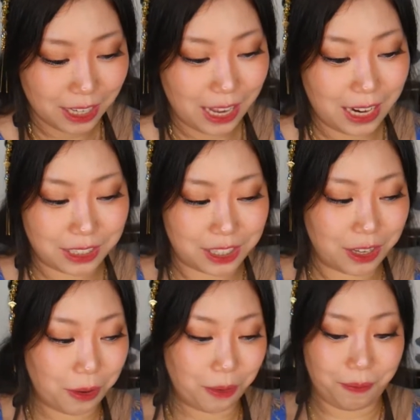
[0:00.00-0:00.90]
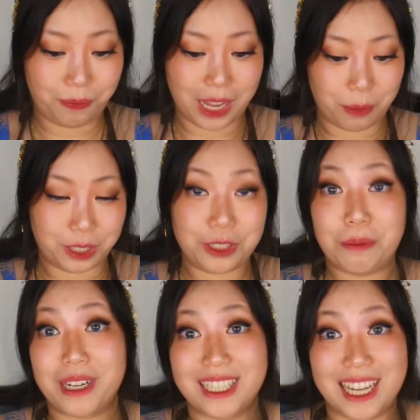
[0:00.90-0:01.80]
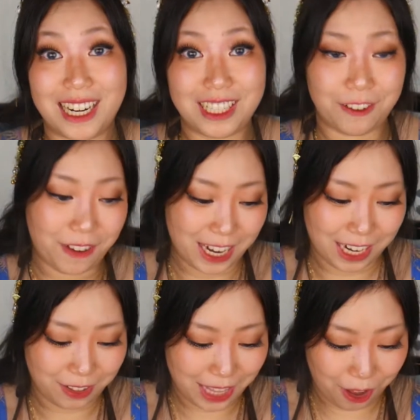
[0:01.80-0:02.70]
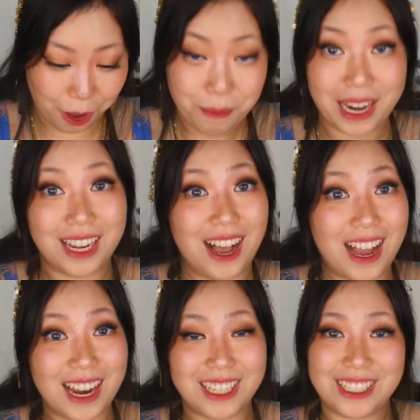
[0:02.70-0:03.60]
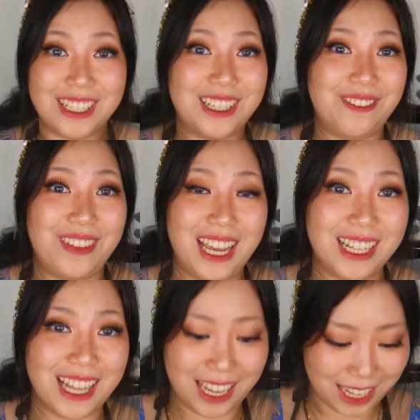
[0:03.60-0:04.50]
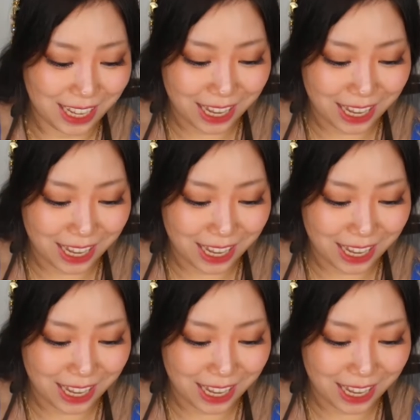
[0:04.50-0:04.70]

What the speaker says: And so I was super excited to find out that, oh my gosh, you can make like